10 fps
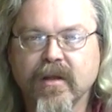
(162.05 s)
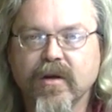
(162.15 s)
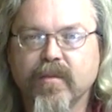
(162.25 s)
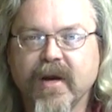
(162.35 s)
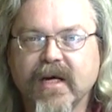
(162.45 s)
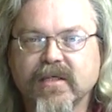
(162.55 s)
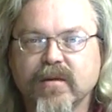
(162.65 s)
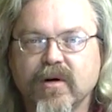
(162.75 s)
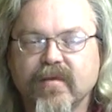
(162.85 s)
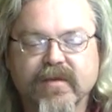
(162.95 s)
They're passing
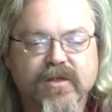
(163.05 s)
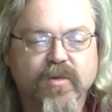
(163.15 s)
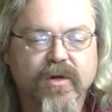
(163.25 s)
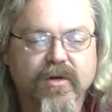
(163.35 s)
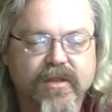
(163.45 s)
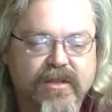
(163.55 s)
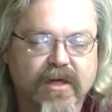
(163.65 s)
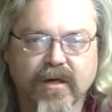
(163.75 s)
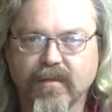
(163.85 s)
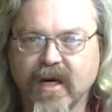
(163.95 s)
them off this winter as
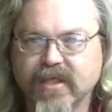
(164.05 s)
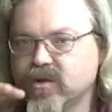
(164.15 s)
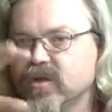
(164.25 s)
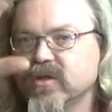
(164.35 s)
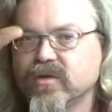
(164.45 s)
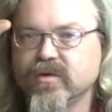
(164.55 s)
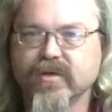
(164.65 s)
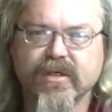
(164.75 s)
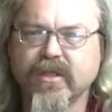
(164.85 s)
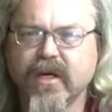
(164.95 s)
uh, ice
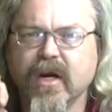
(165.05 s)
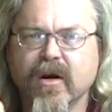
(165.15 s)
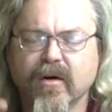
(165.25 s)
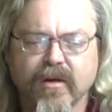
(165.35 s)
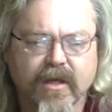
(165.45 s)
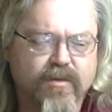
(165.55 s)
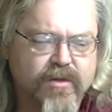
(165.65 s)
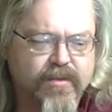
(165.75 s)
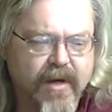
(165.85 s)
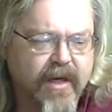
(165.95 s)
crystals in the air, and that
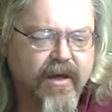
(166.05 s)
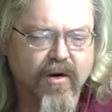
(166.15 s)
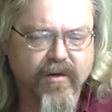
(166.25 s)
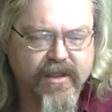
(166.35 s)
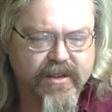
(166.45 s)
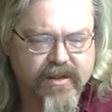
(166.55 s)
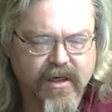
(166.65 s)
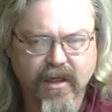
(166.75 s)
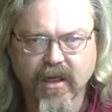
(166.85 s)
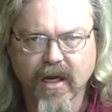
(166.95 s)
was making all these
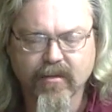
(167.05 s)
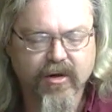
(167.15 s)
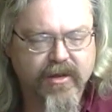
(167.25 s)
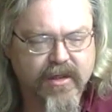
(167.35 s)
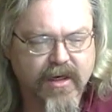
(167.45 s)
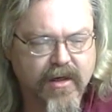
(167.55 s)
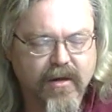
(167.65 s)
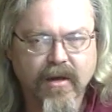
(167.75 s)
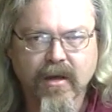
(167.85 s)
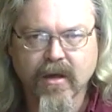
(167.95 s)
elaborate uh,
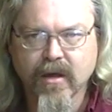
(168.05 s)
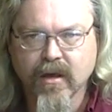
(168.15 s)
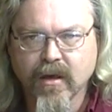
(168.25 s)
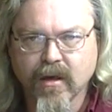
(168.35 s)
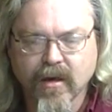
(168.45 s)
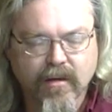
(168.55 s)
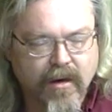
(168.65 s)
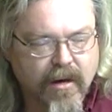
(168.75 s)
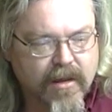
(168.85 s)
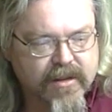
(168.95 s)

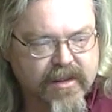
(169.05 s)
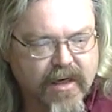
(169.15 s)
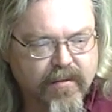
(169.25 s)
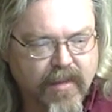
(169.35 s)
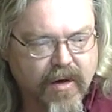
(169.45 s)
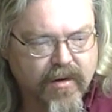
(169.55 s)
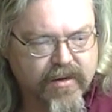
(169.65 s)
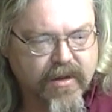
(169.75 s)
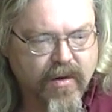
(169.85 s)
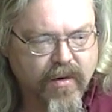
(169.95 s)
sun
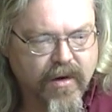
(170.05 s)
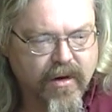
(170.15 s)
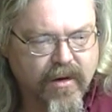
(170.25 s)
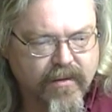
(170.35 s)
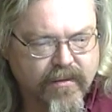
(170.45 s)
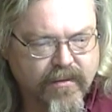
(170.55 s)
bows going on.